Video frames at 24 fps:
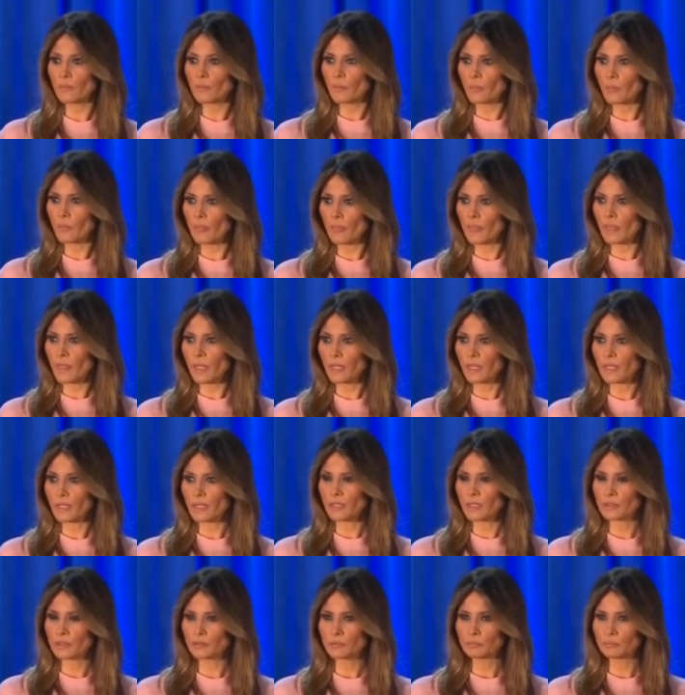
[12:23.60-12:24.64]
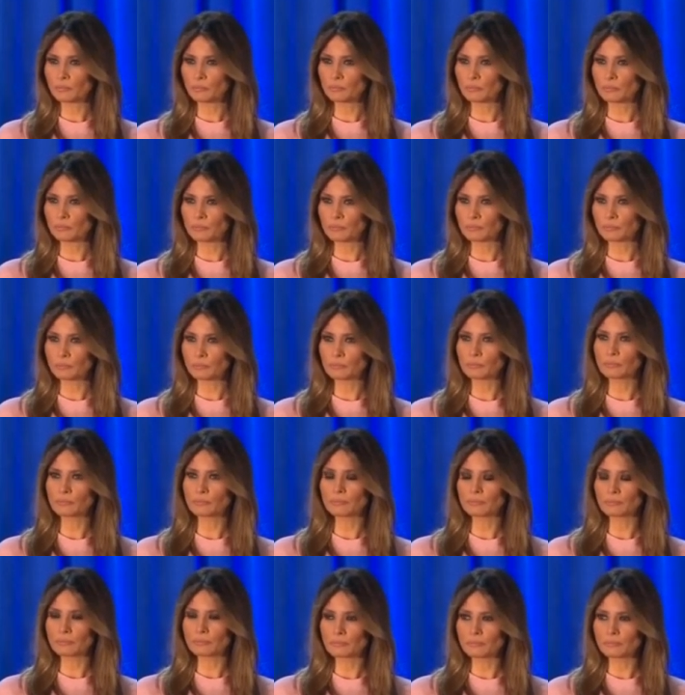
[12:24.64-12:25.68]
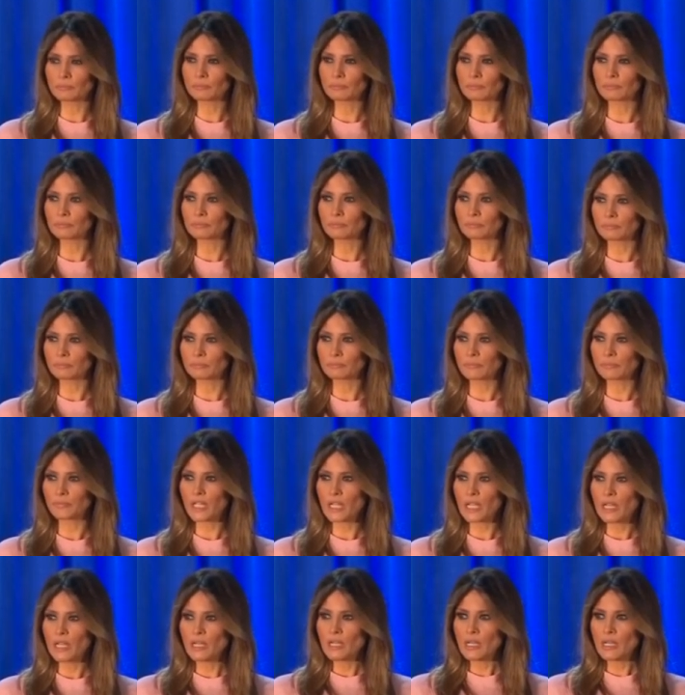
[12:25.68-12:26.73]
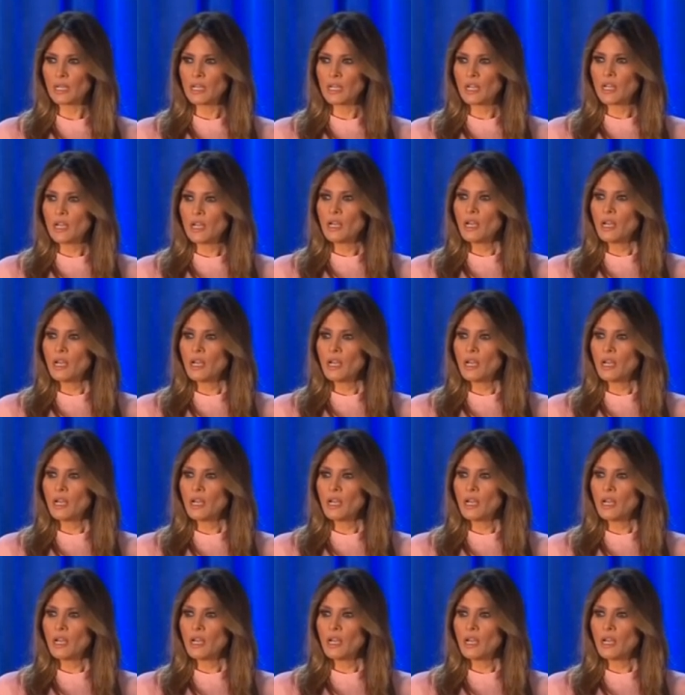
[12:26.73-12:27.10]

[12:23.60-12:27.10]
[no speech]